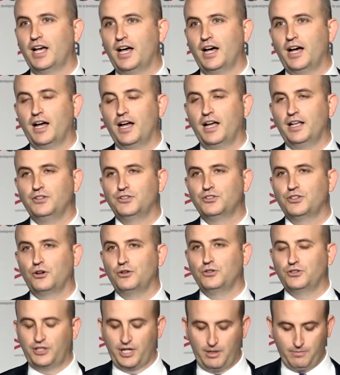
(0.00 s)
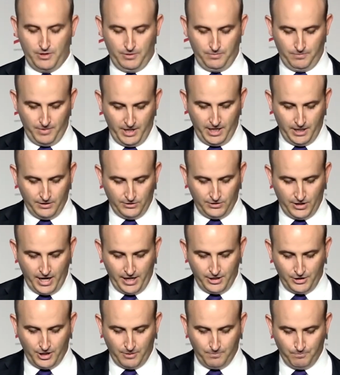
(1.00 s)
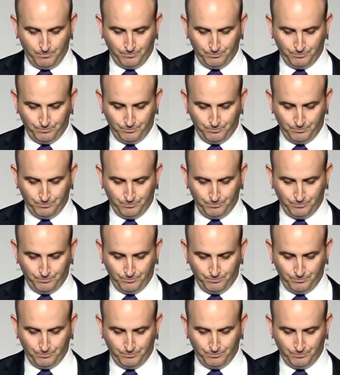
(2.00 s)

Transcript: and so stubborn in its nature.